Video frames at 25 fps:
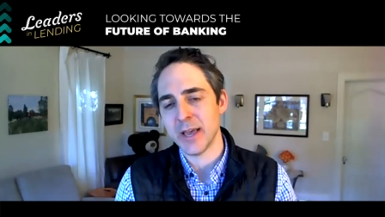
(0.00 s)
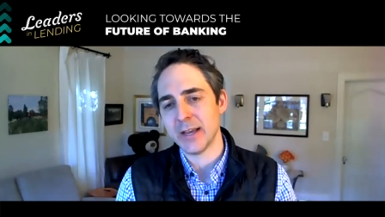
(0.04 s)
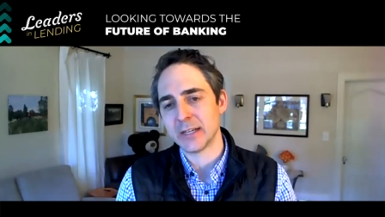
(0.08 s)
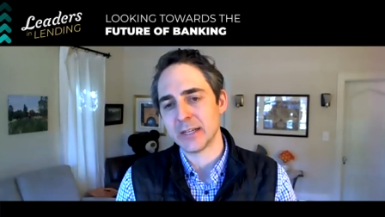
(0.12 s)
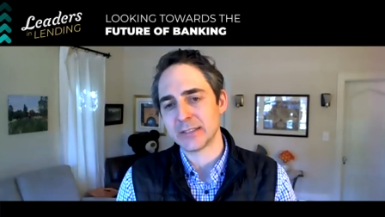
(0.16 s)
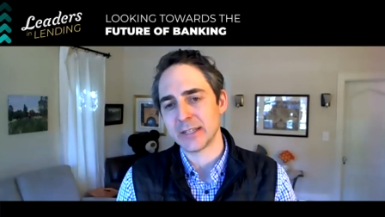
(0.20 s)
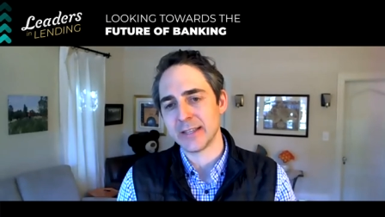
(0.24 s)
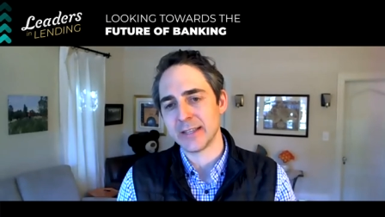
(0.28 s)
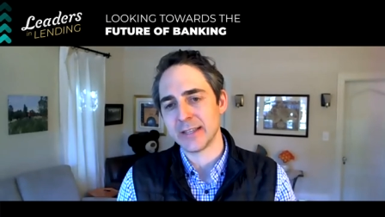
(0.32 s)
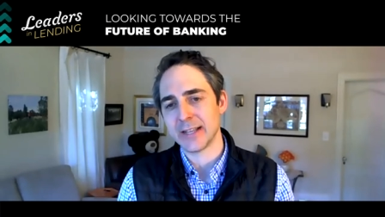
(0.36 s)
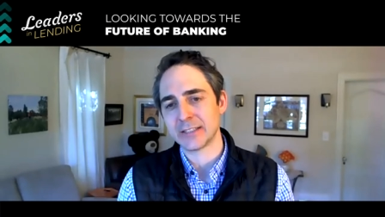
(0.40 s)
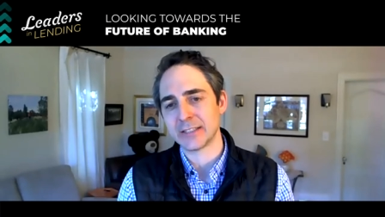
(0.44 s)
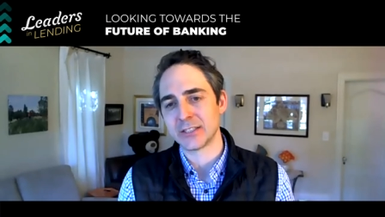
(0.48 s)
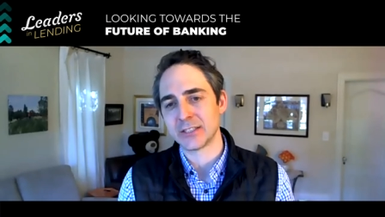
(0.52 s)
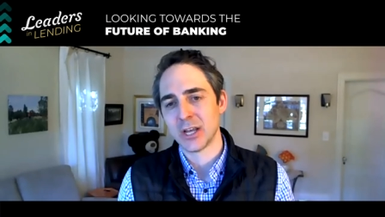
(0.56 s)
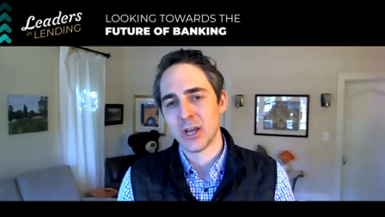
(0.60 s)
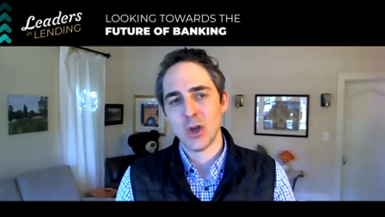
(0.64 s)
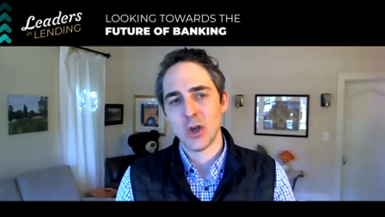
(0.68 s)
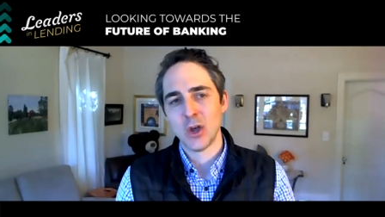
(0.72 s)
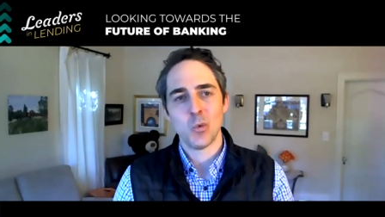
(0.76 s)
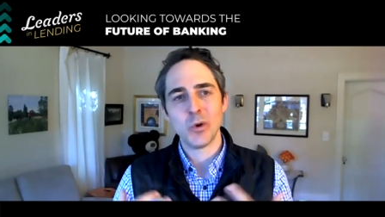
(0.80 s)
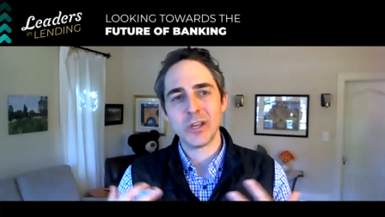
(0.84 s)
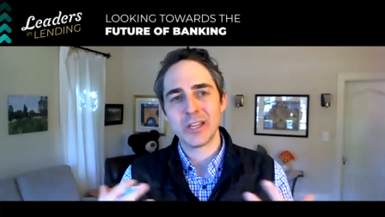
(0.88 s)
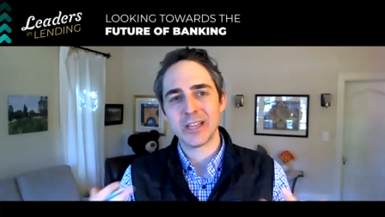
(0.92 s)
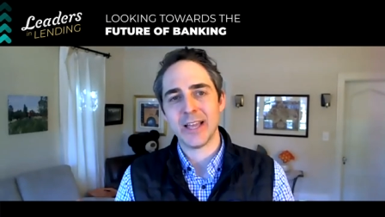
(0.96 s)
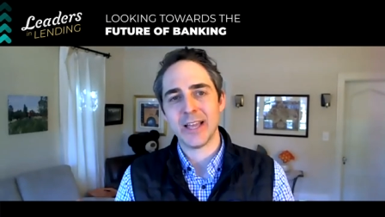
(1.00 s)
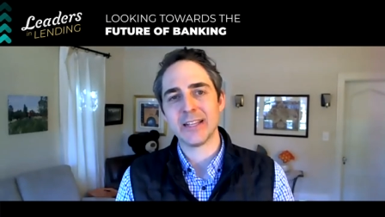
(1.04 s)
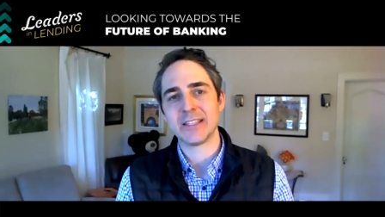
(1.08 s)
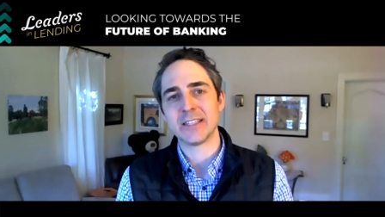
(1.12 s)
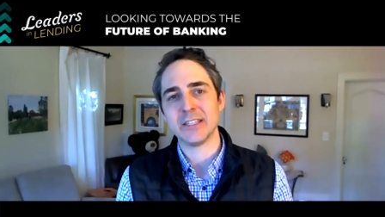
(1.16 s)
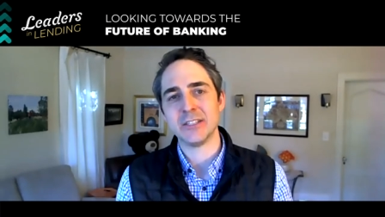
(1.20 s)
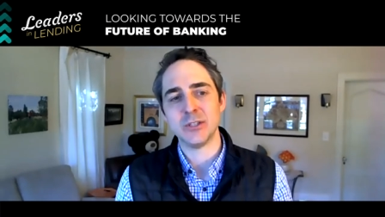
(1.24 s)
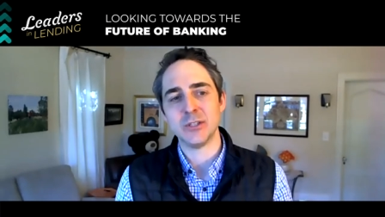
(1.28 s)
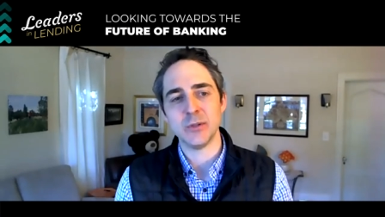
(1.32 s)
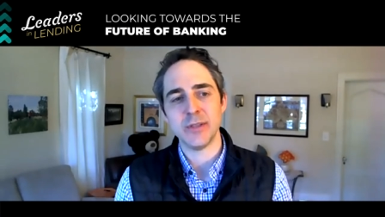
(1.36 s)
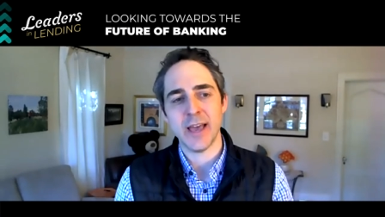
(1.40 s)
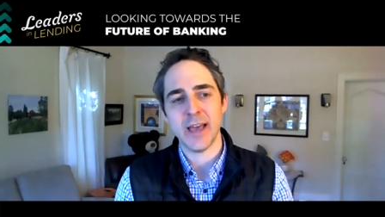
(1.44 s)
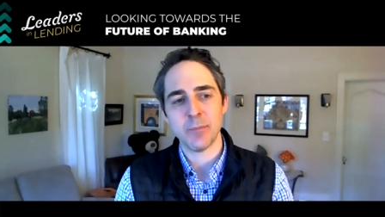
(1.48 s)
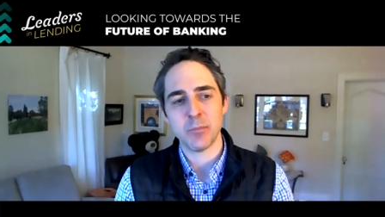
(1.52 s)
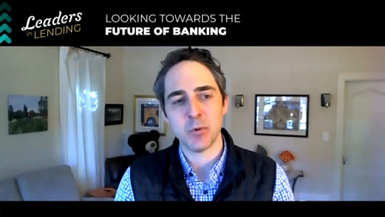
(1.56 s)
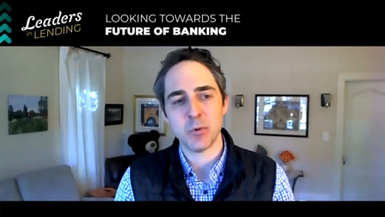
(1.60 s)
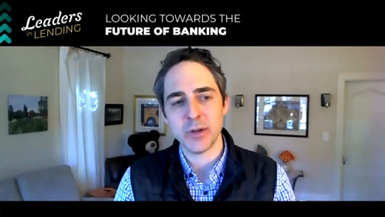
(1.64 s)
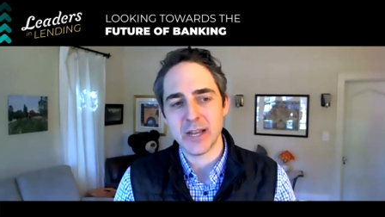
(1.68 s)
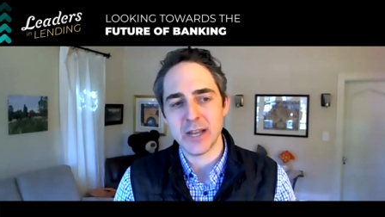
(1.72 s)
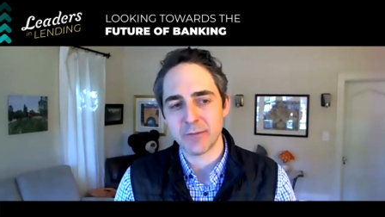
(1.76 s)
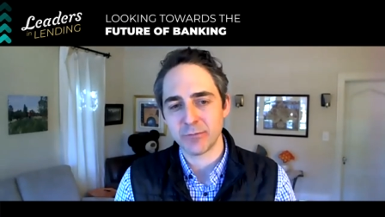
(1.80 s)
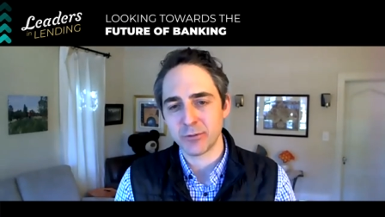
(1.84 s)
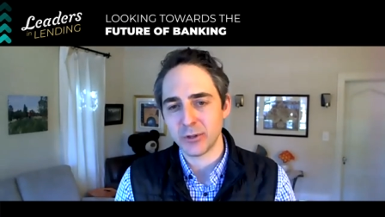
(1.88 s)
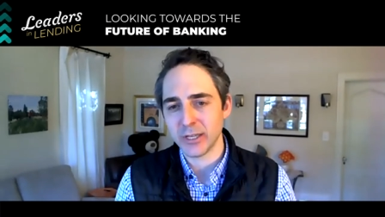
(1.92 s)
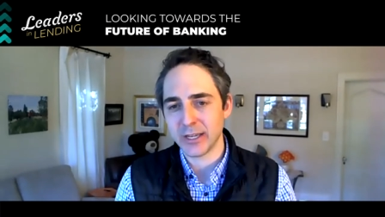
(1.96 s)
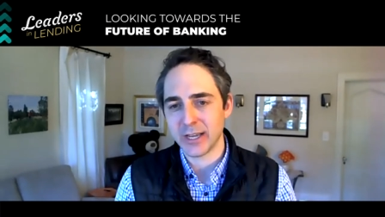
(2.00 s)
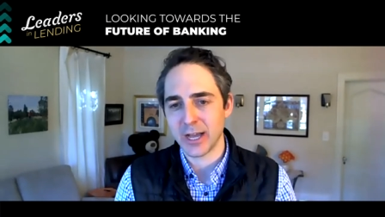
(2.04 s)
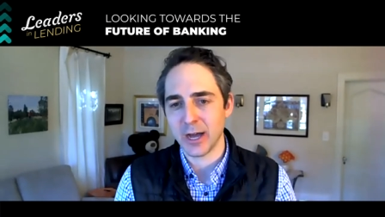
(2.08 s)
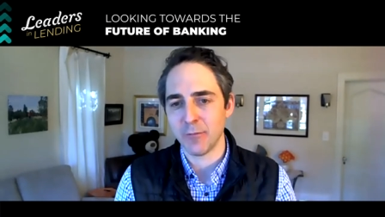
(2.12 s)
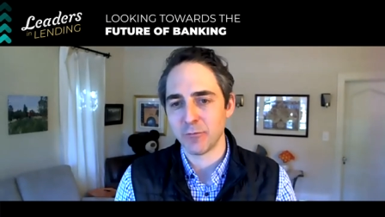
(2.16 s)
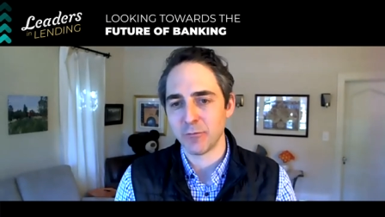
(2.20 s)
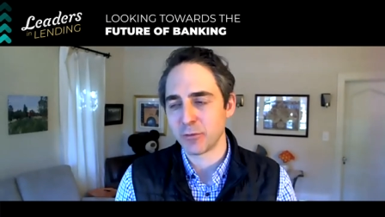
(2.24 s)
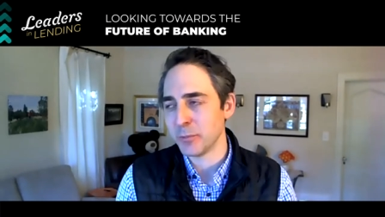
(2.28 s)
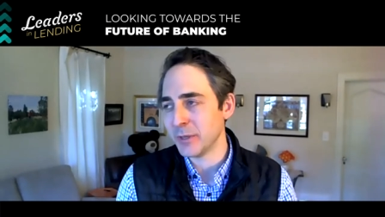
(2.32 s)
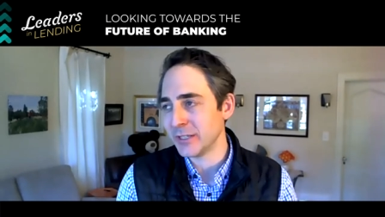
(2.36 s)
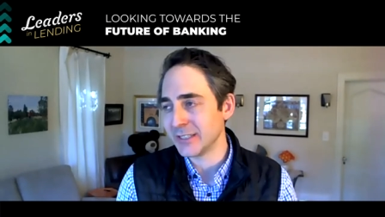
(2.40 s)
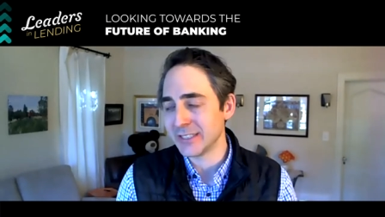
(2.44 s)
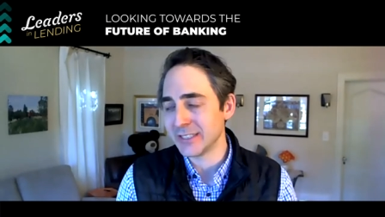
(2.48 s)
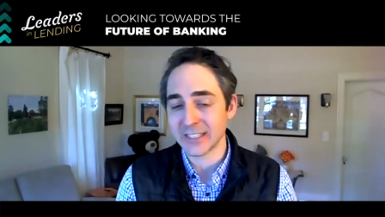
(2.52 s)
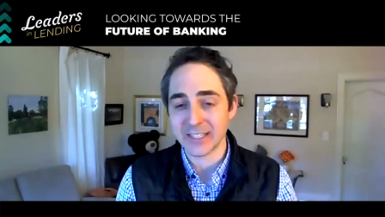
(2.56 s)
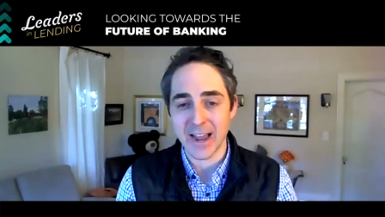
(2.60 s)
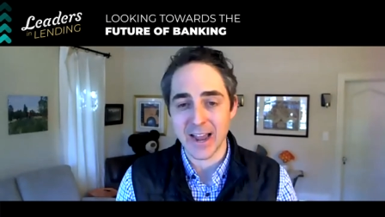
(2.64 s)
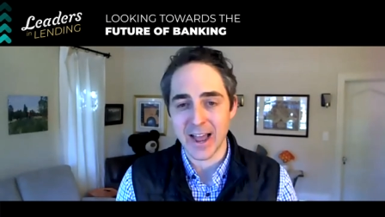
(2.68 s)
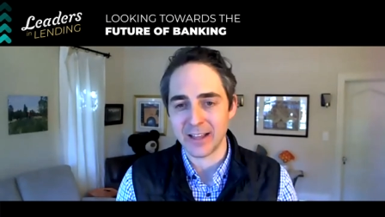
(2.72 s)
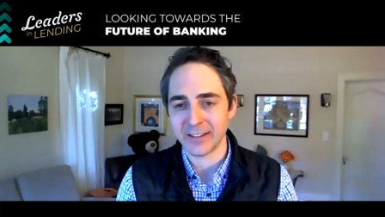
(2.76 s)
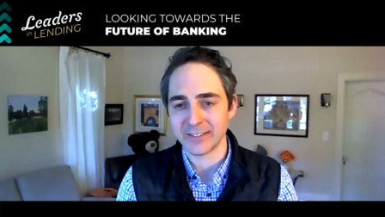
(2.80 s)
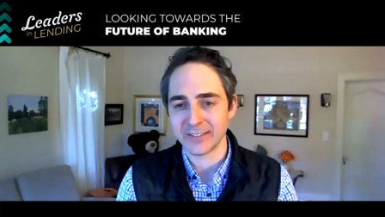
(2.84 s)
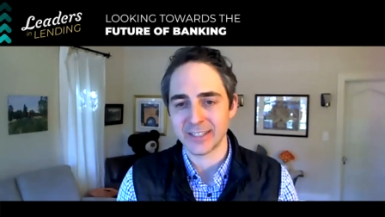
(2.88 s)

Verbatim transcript: Because I think that's we'd like to do that, but we definitely come from the techno-